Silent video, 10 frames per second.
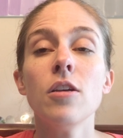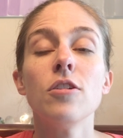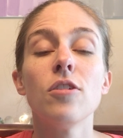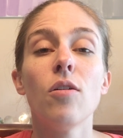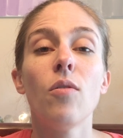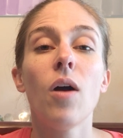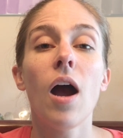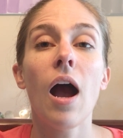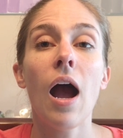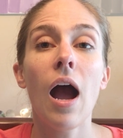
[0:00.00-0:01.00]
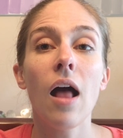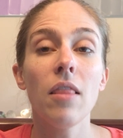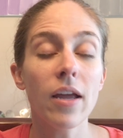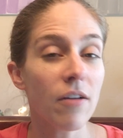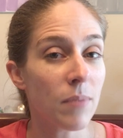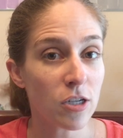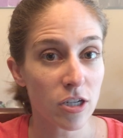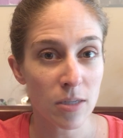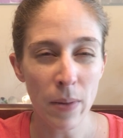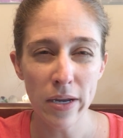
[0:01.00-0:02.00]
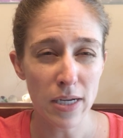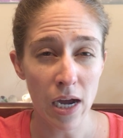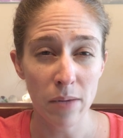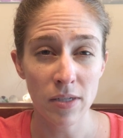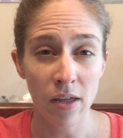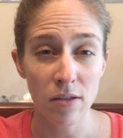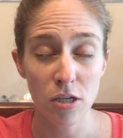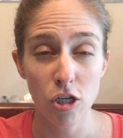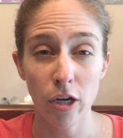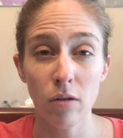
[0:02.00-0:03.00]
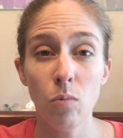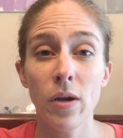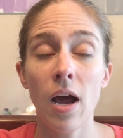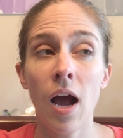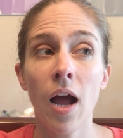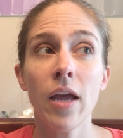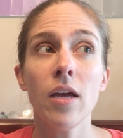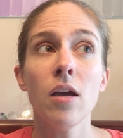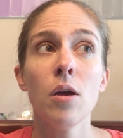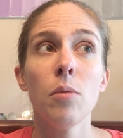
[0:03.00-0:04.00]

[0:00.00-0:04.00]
So like I've mentioned many times on this channel, when I